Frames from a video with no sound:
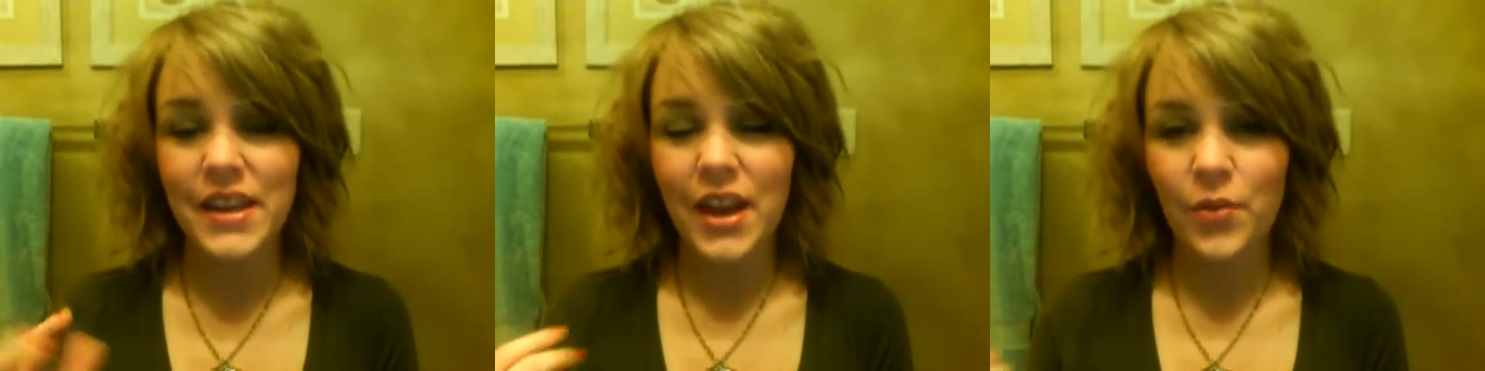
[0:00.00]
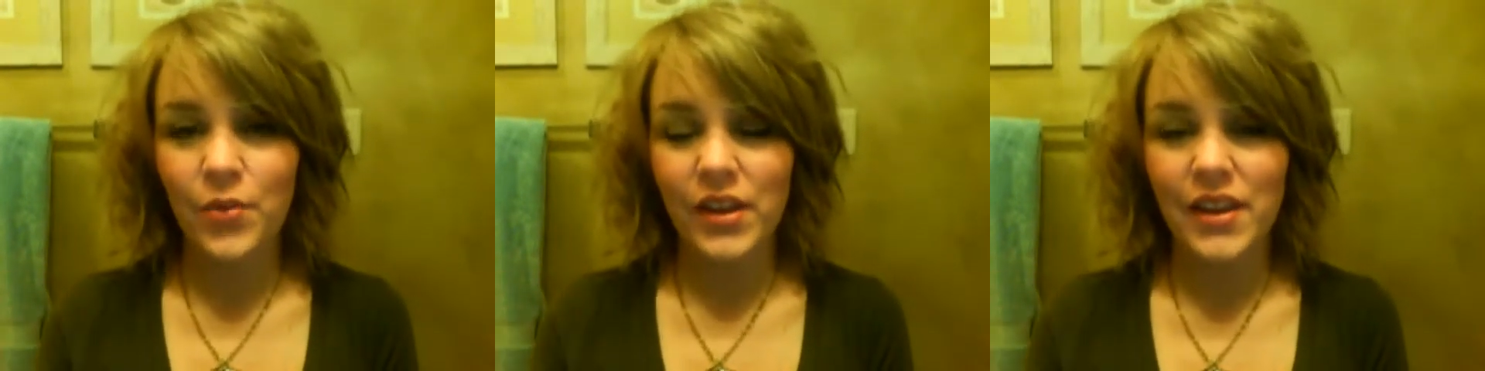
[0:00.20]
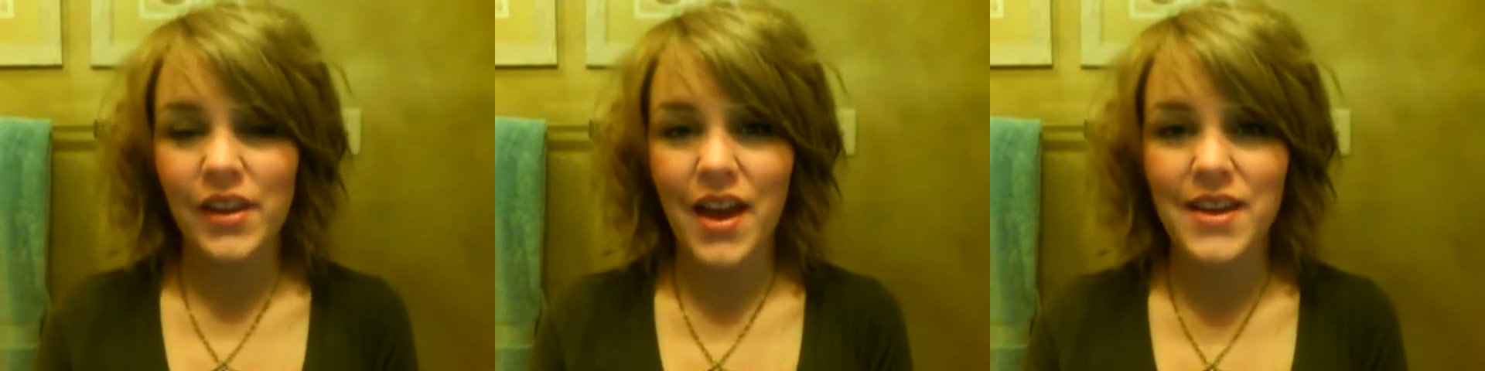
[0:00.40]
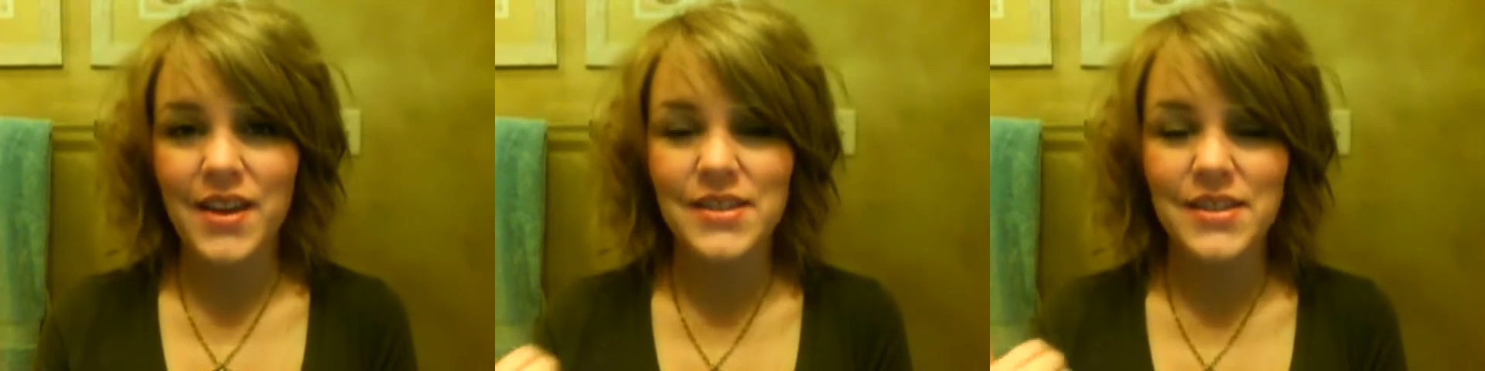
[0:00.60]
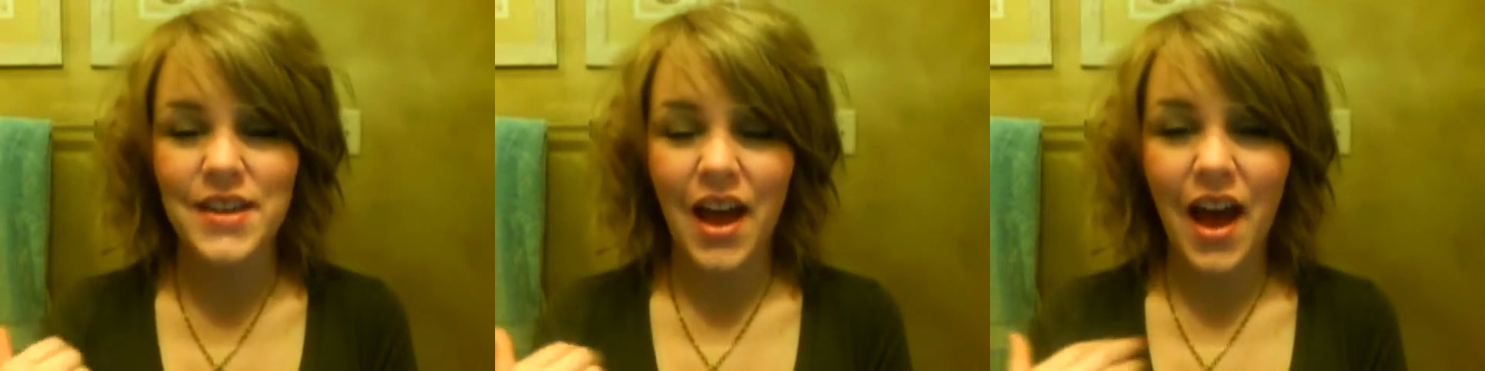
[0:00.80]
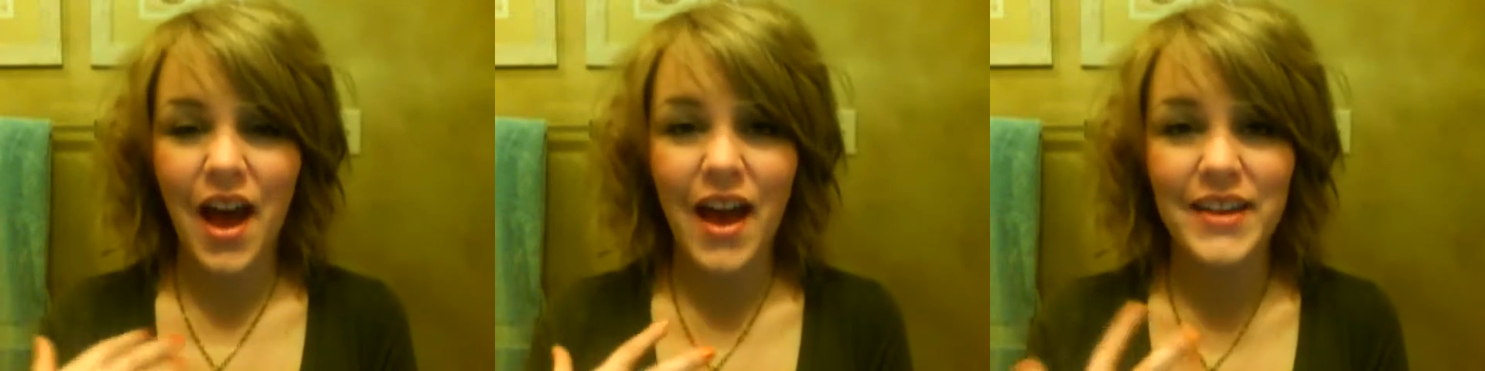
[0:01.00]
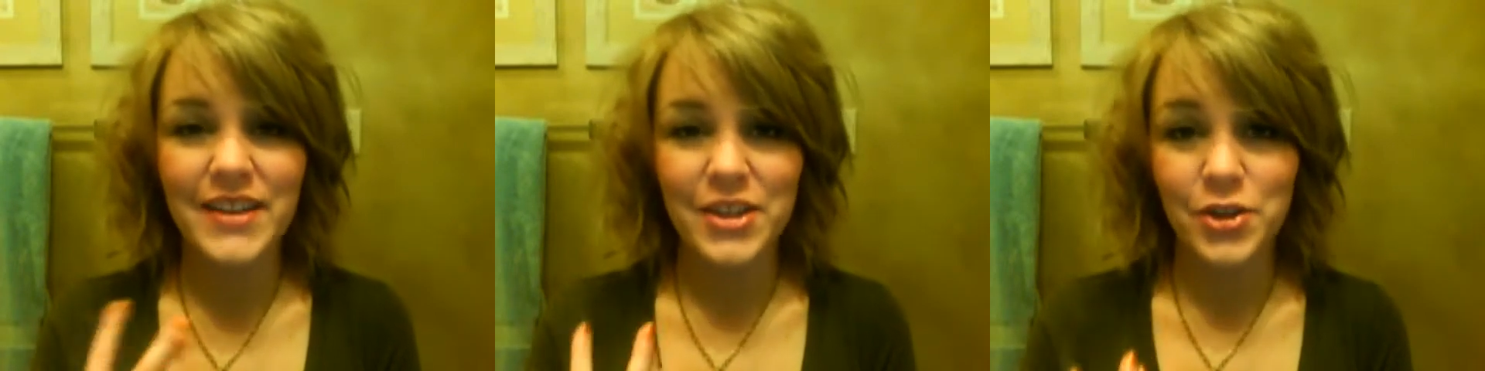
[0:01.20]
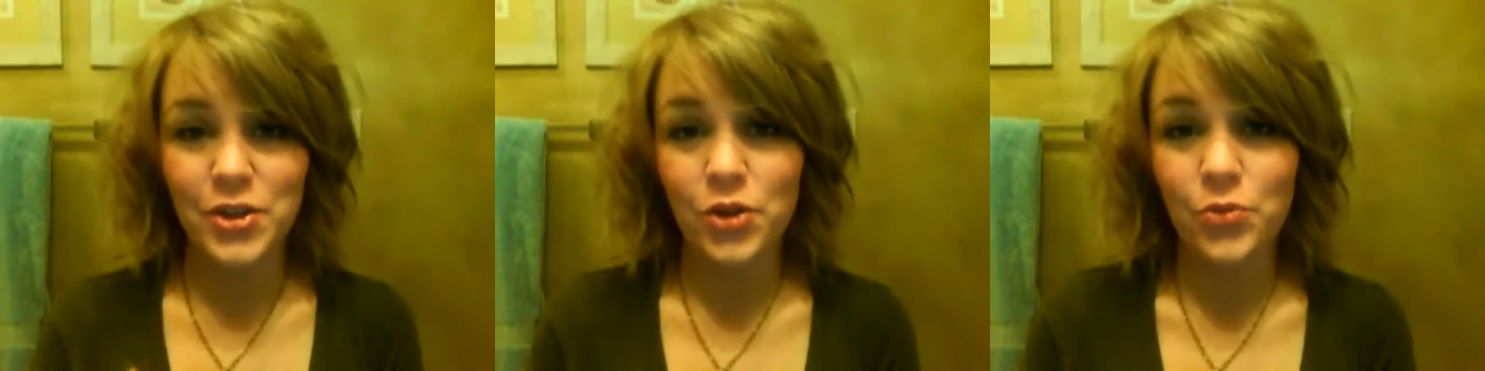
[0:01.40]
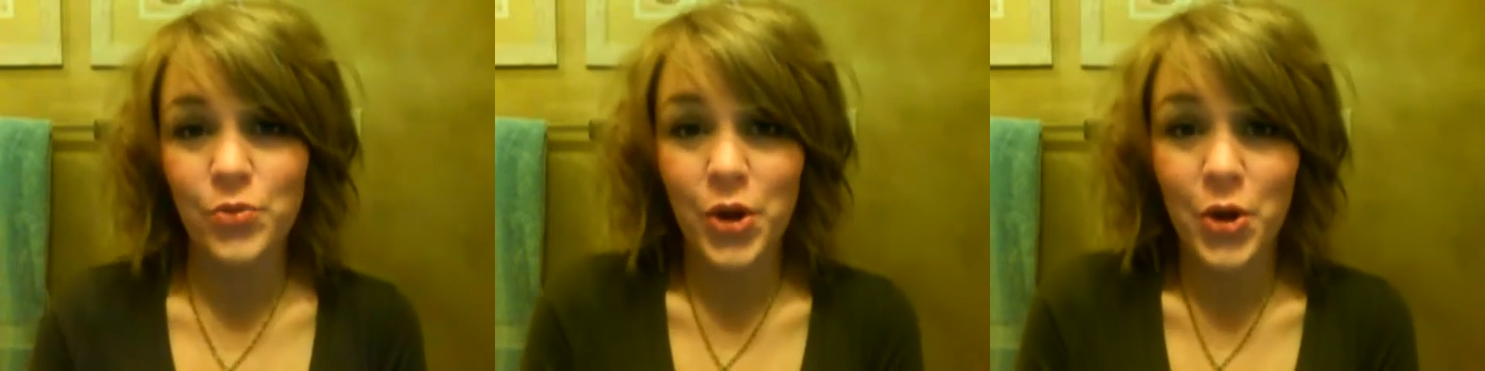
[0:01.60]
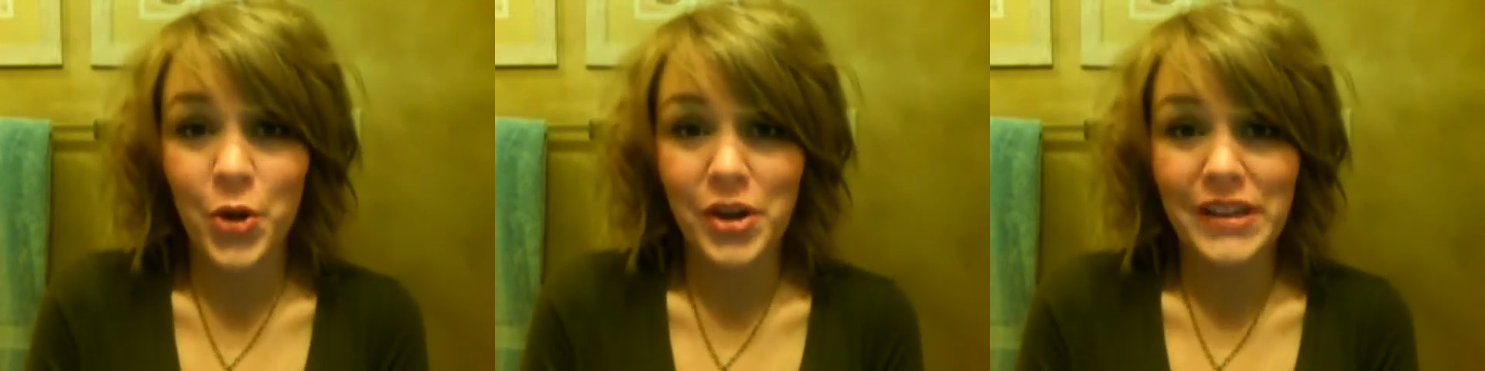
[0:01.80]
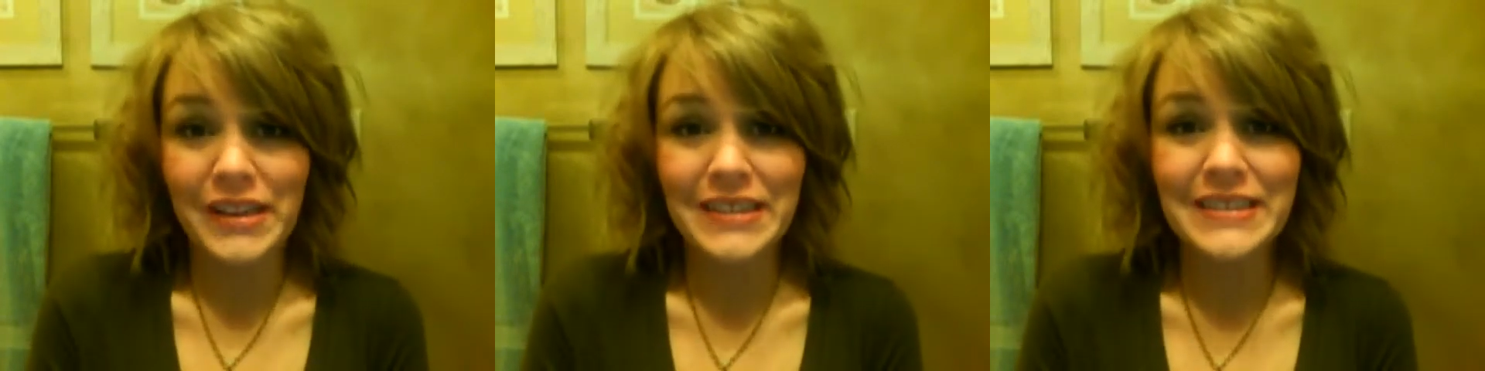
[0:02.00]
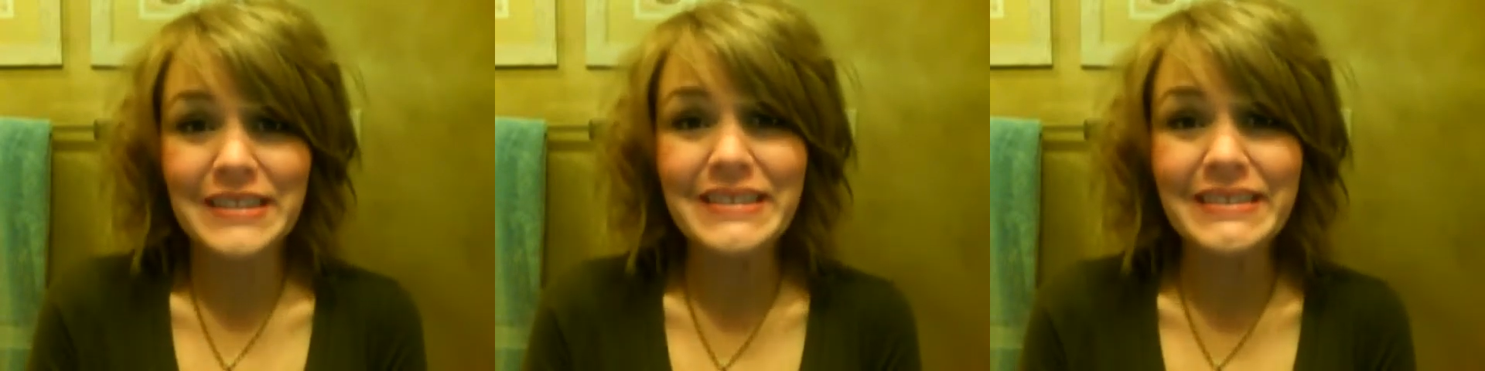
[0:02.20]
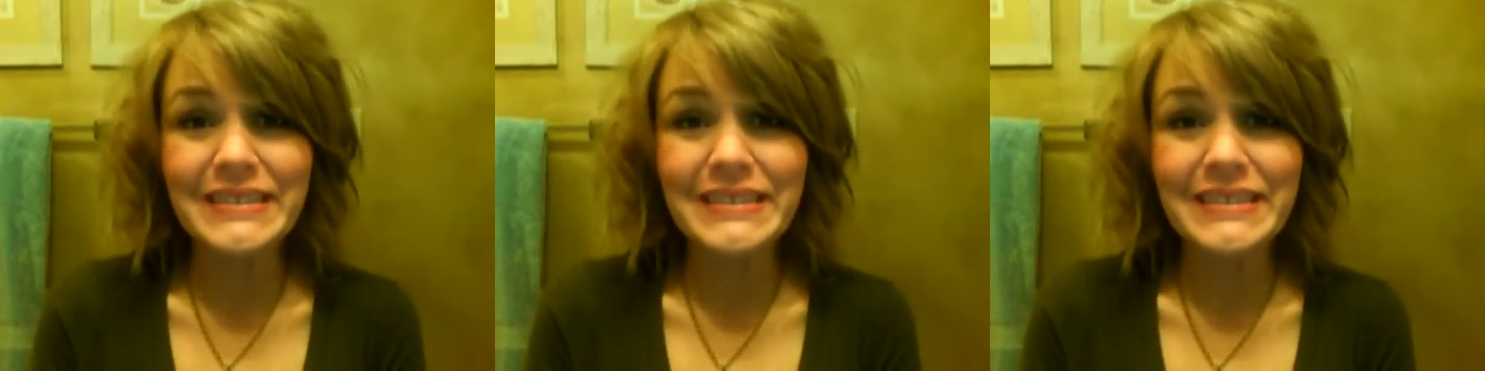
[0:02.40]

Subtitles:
and I realized I didn't record it.